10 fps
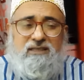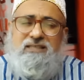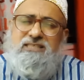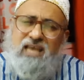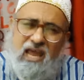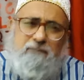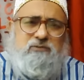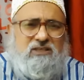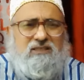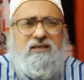This helps
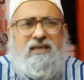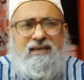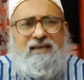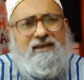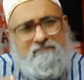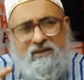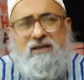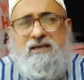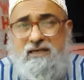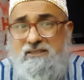in the healing
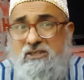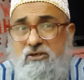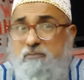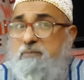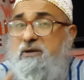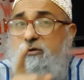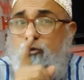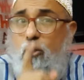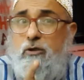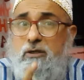considerably, but
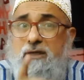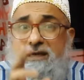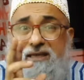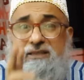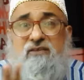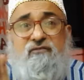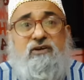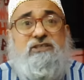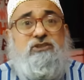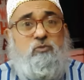not in the
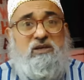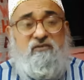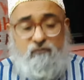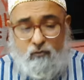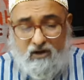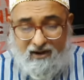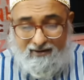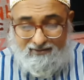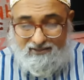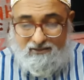first 24
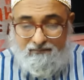hours.